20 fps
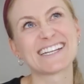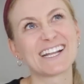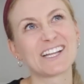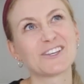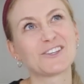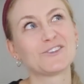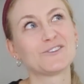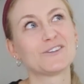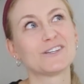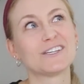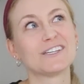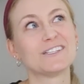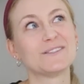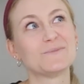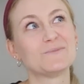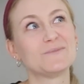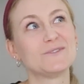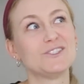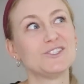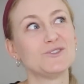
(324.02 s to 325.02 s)
not like you
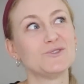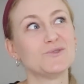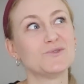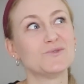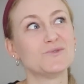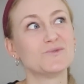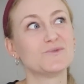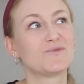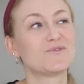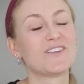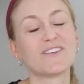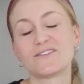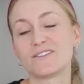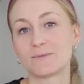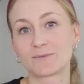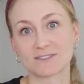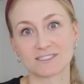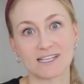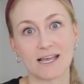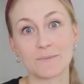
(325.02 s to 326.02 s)
could do
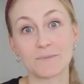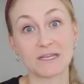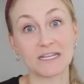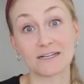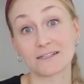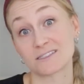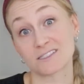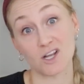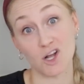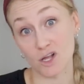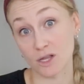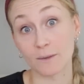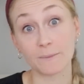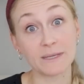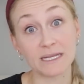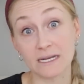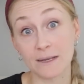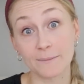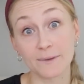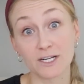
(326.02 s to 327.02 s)
50% peanuts and call it
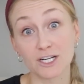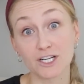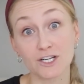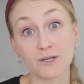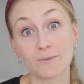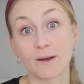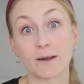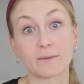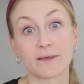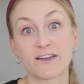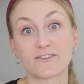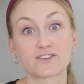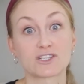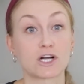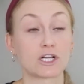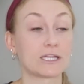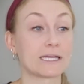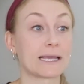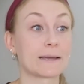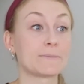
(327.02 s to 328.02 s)
peanut butter. You'd probably have to
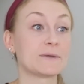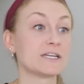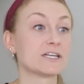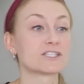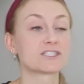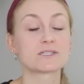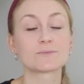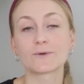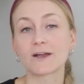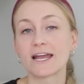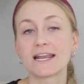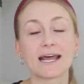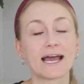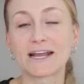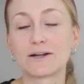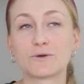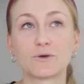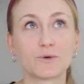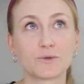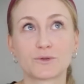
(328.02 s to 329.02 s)
call it like a peanut spread.
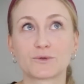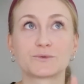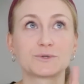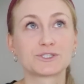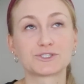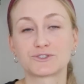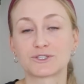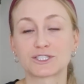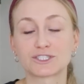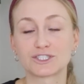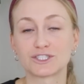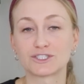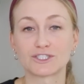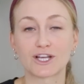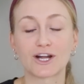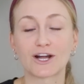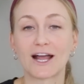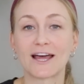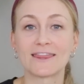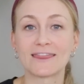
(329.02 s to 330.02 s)
I don't know what the restrictions
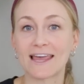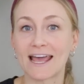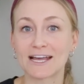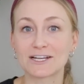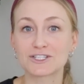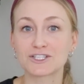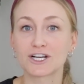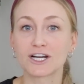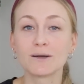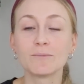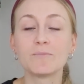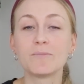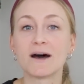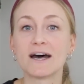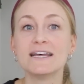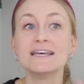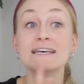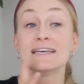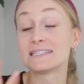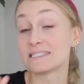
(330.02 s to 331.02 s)
are on that term,
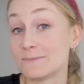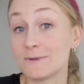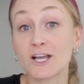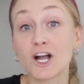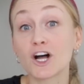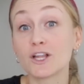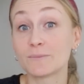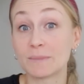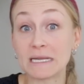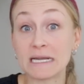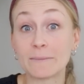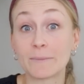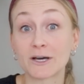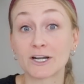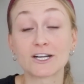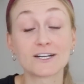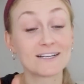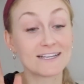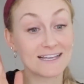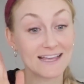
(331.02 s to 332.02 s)
but to be called peanut
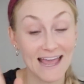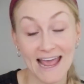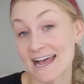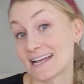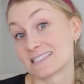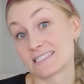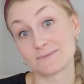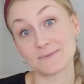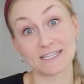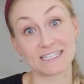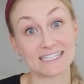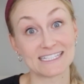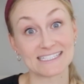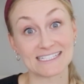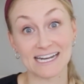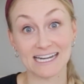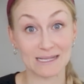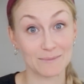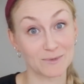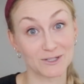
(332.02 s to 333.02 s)
butter, it has to be at least
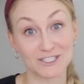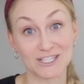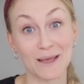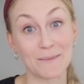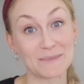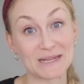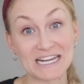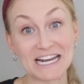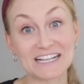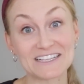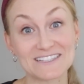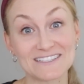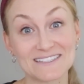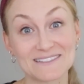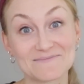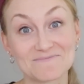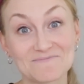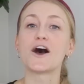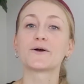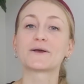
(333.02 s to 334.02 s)
90%
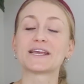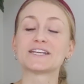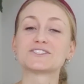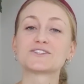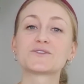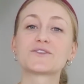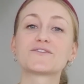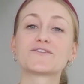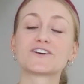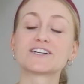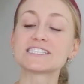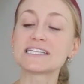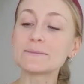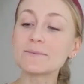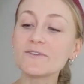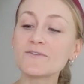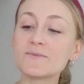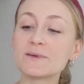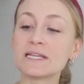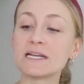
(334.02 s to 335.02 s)
peanuts. Okay, so the first
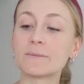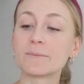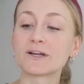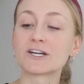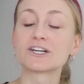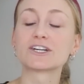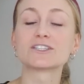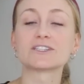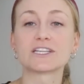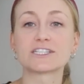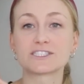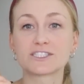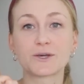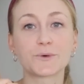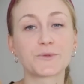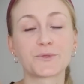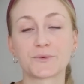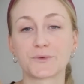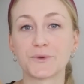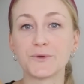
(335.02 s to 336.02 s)
type of peanut butter let's
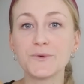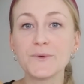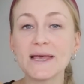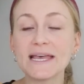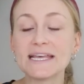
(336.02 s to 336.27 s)
go through